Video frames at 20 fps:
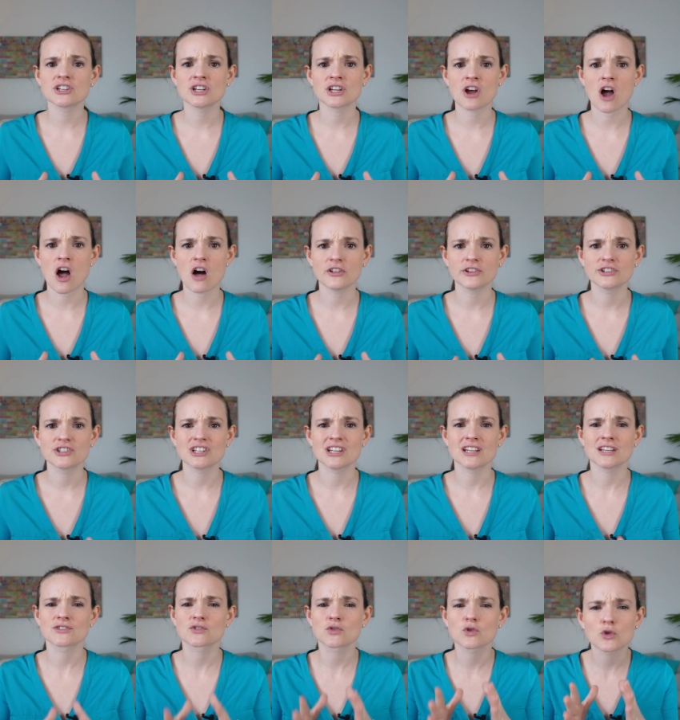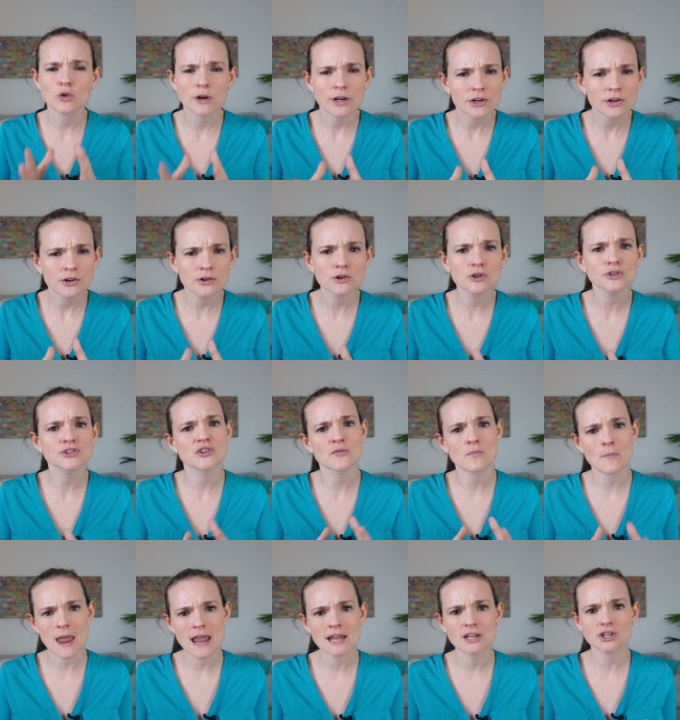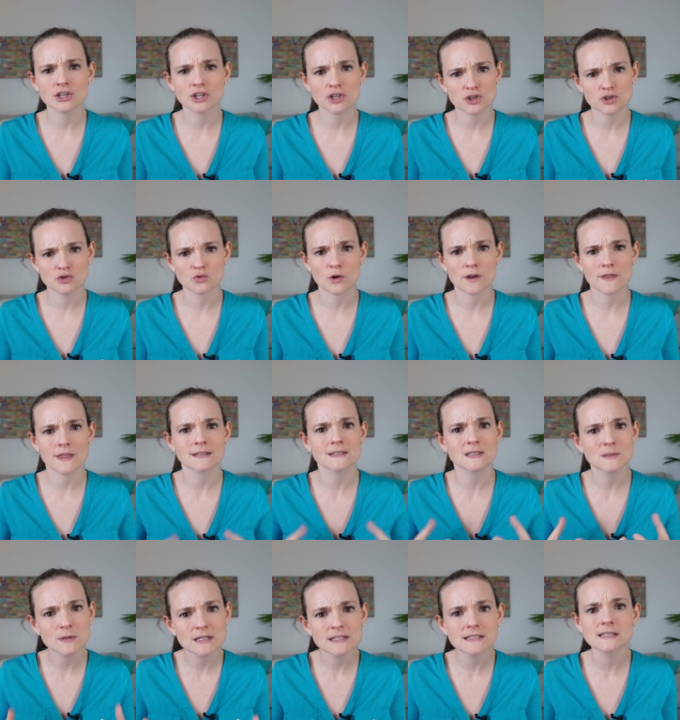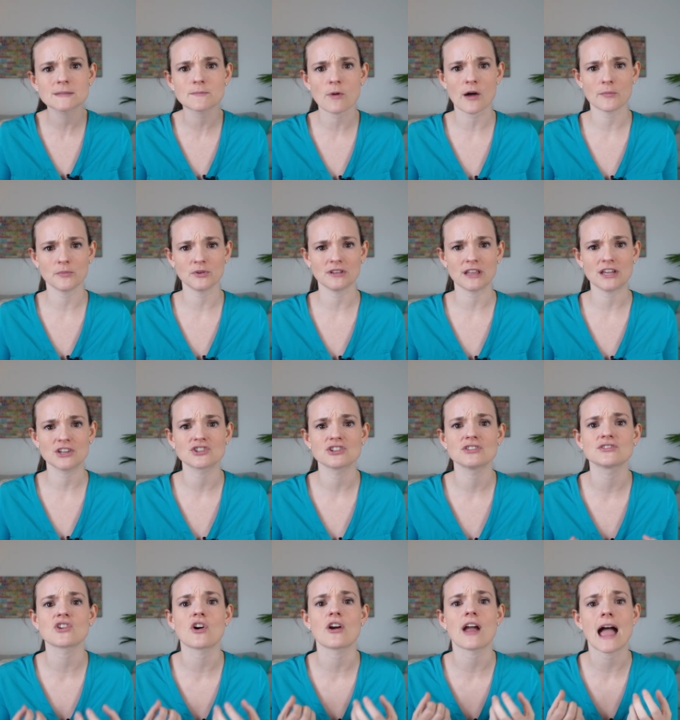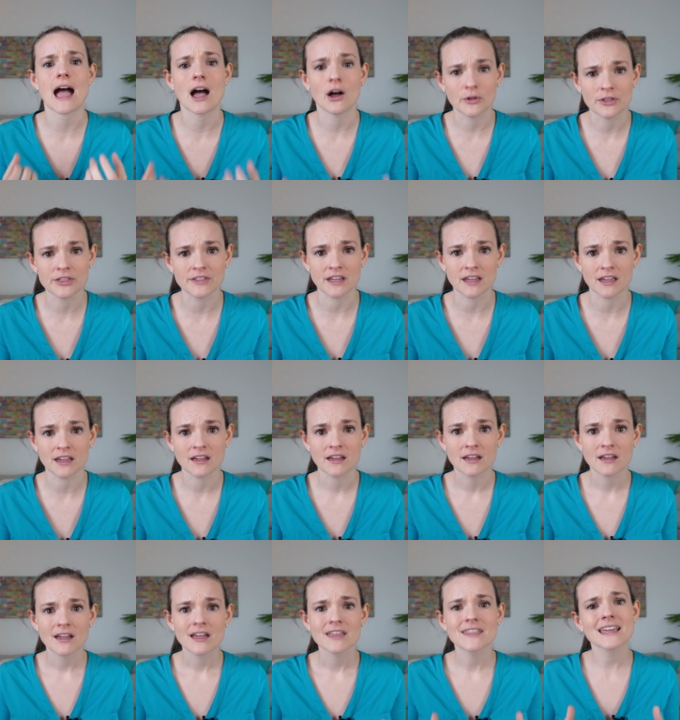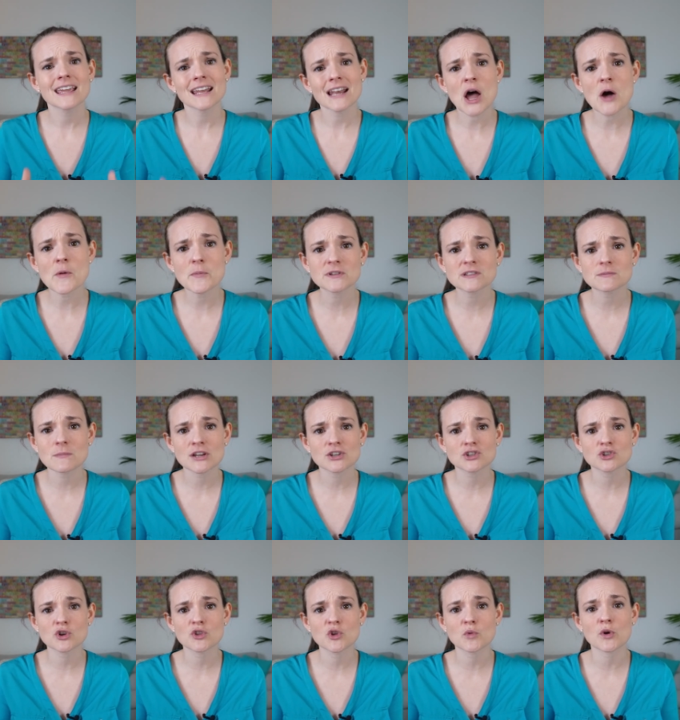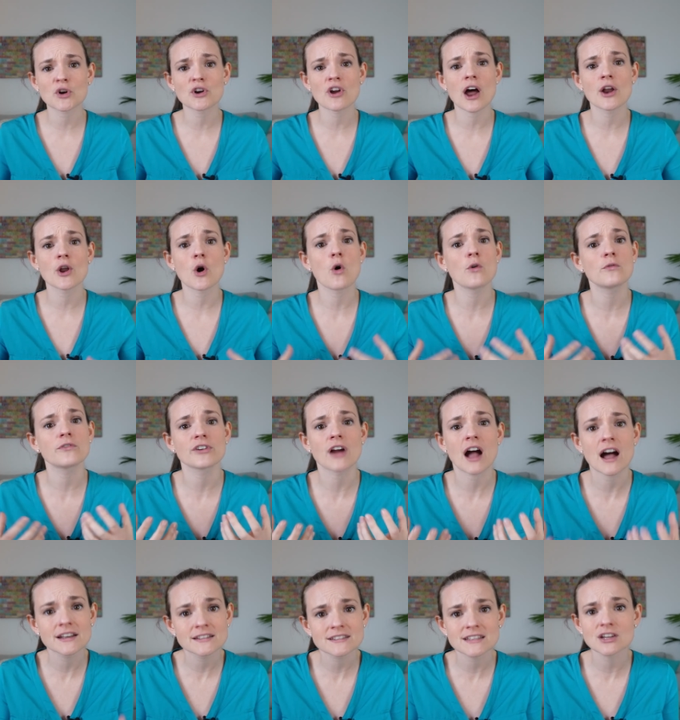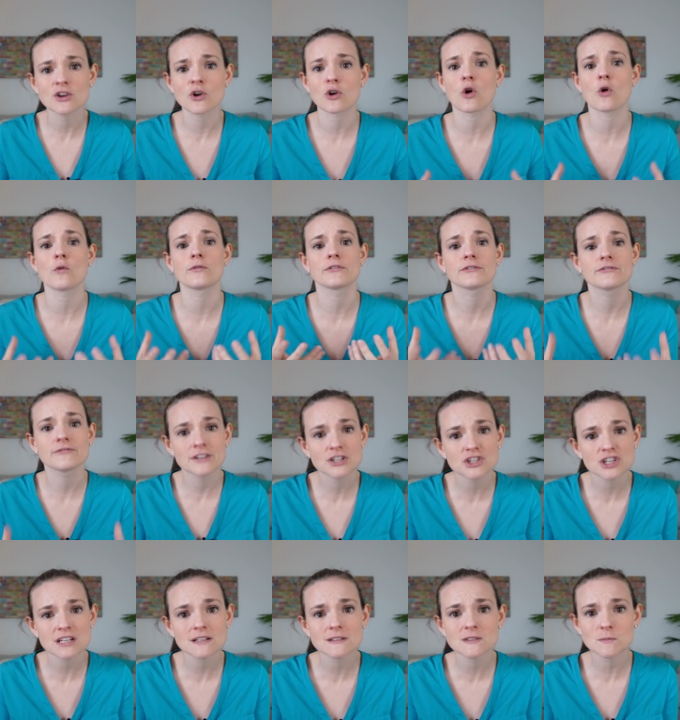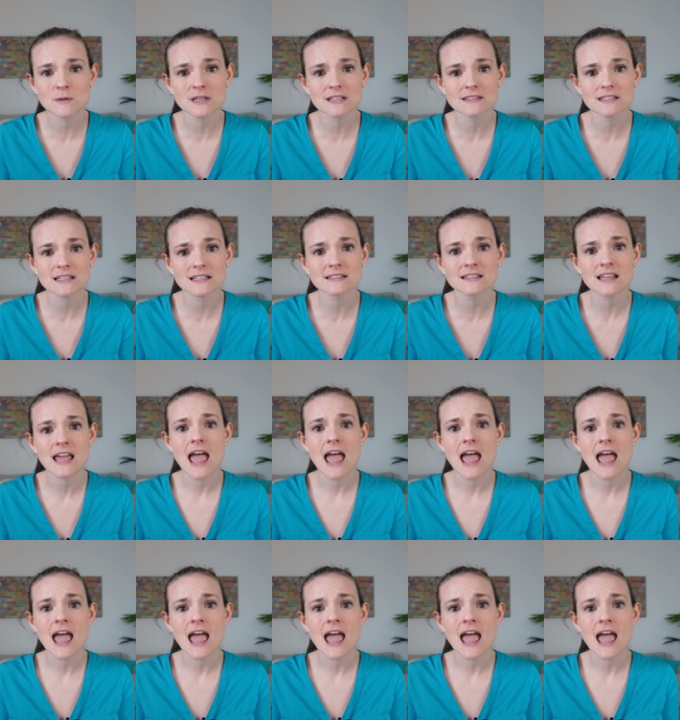ecology is critical to making sure that species populations are healthy. They can help us make sure that we're not overhunting or overfishing species,